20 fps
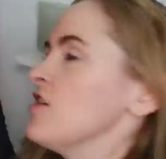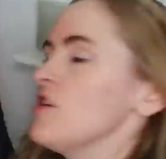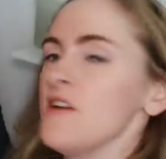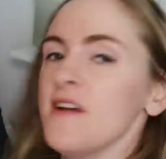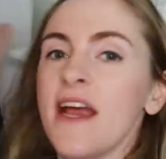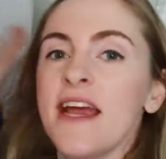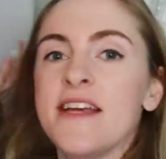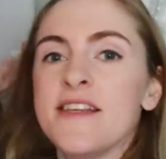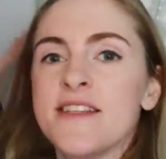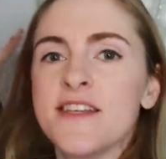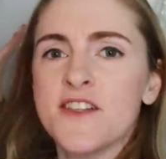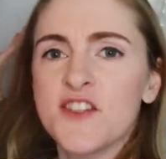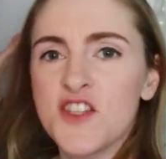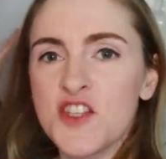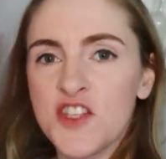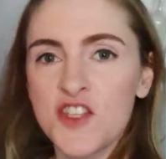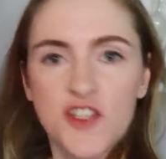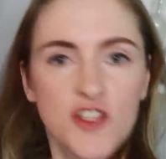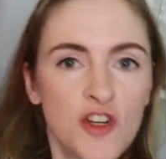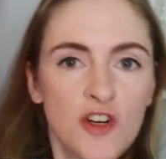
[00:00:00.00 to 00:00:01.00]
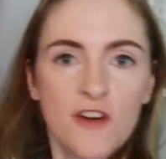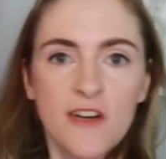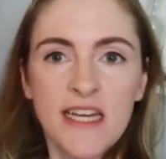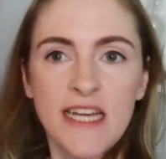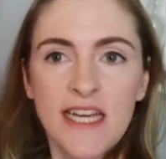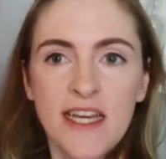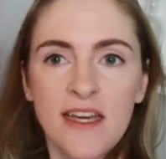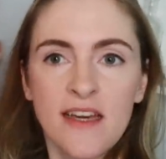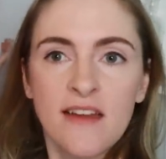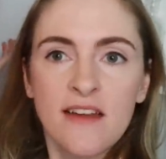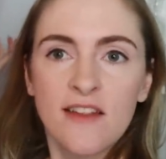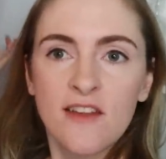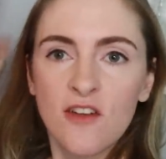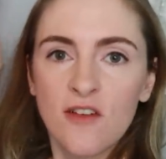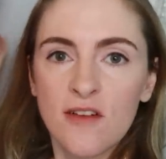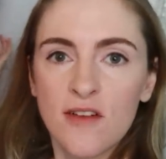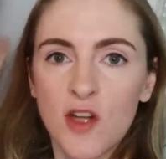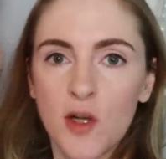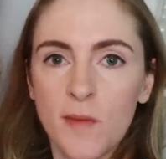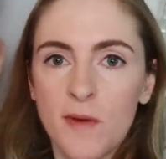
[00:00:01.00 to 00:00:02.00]
they're nice and sturdy.
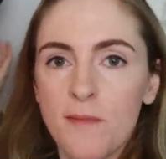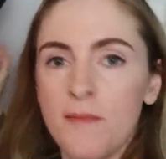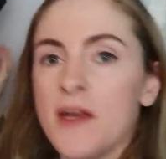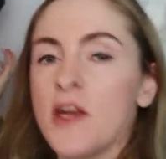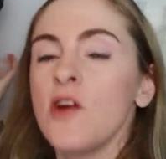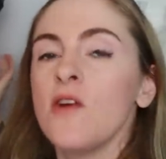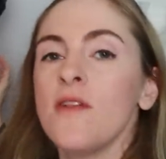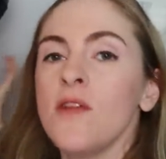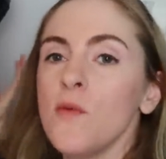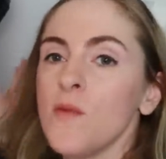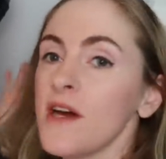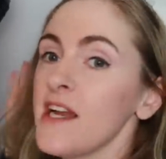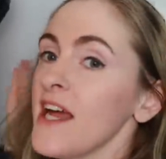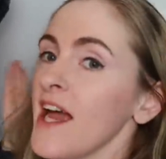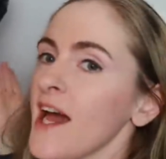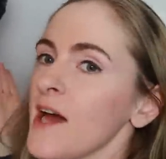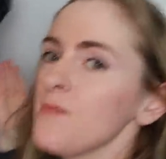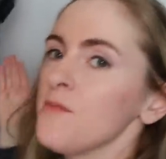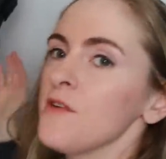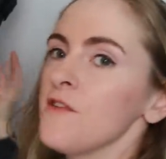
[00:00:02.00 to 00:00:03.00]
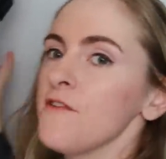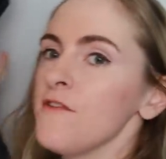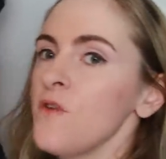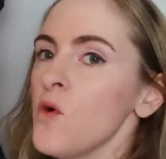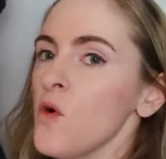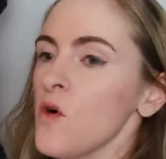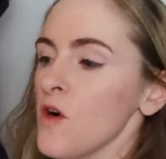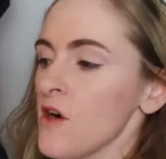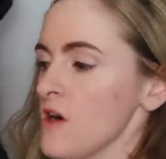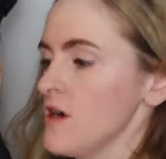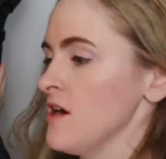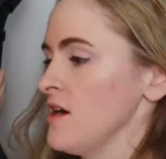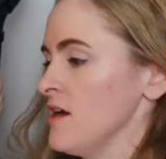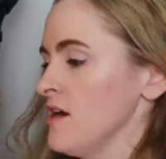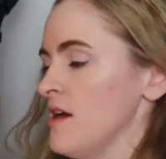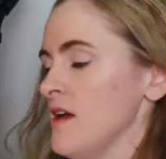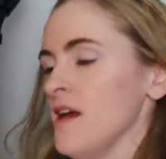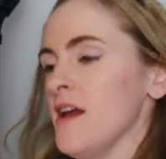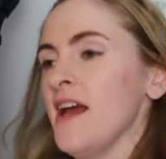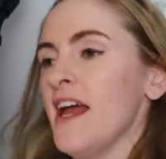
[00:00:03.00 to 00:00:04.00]
They're a little bit bigger than what I had before.
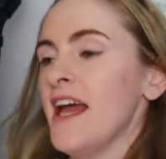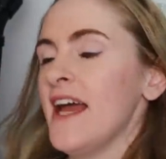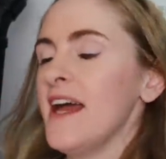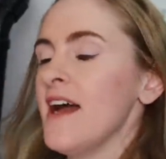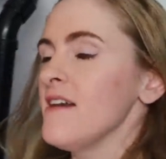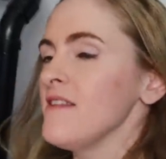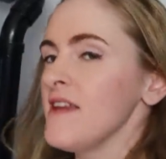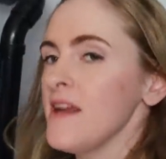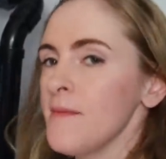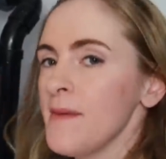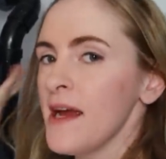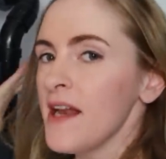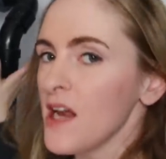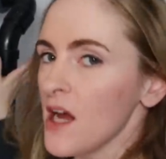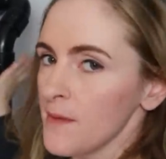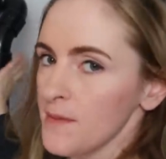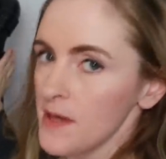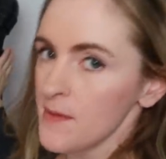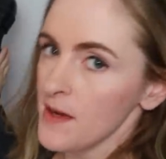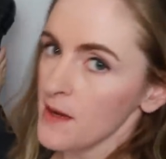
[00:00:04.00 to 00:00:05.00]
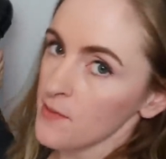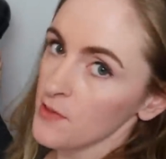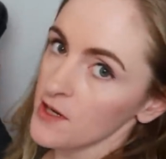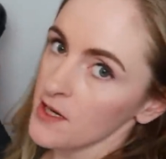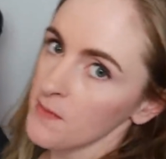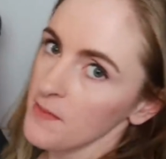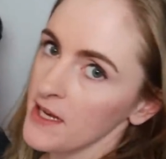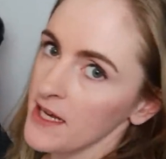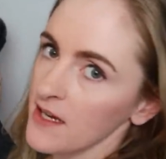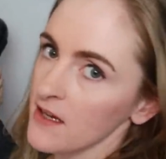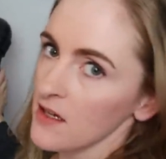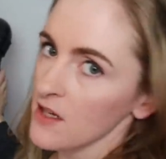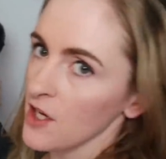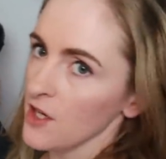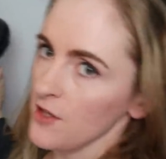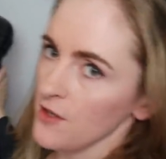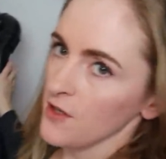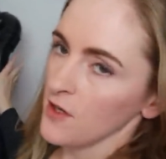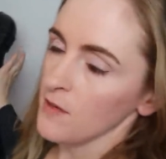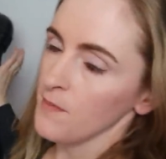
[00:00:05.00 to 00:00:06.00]
And they might not be my pretty pink
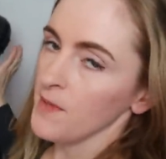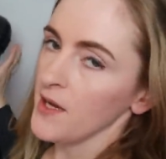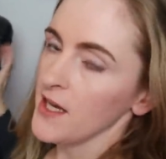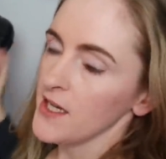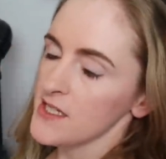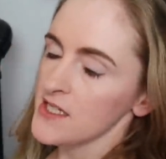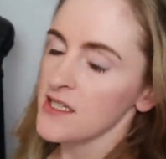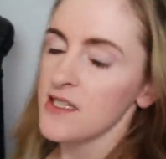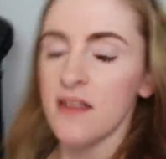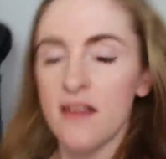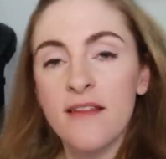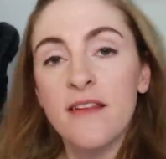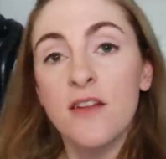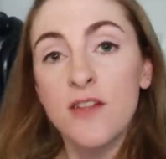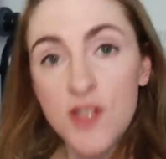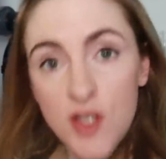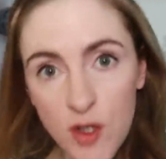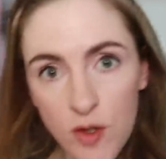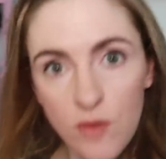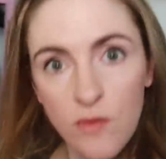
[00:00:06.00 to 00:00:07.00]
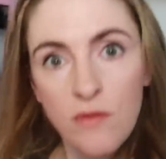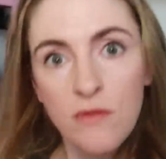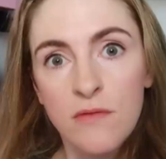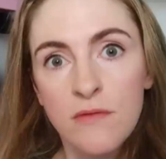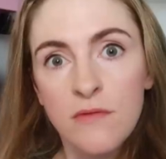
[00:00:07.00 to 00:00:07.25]
color, but they'll do.